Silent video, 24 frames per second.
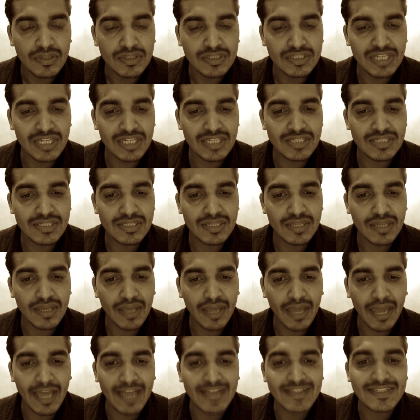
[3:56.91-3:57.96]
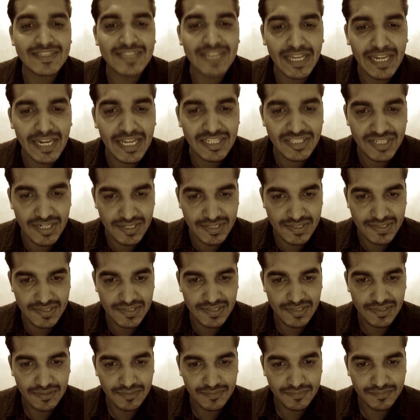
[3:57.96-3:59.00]
just as
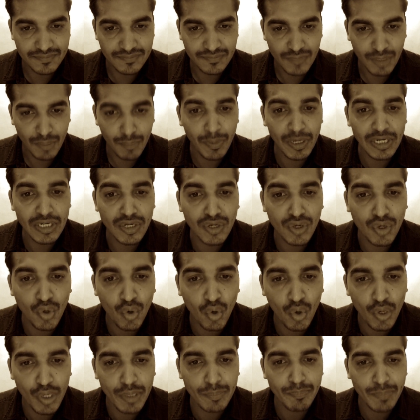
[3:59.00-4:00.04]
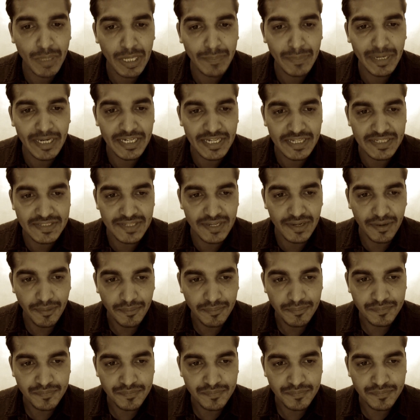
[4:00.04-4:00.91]
signatures, but no implementation.